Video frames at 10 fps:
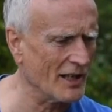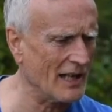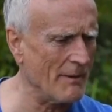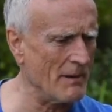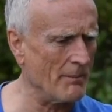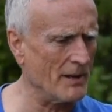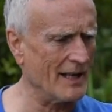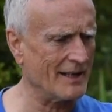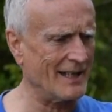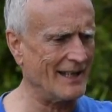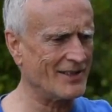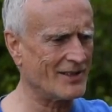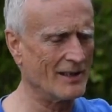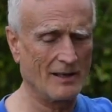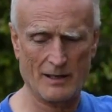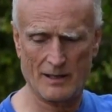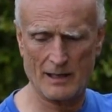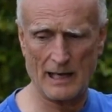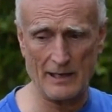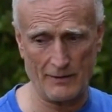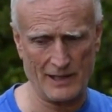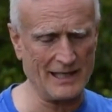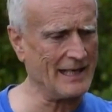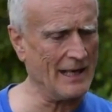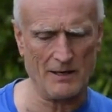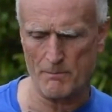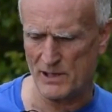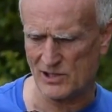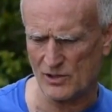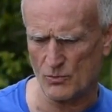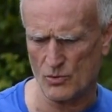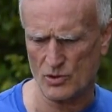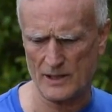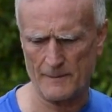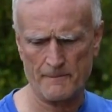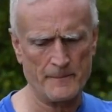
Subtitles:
and come up like this and at this end miss the water.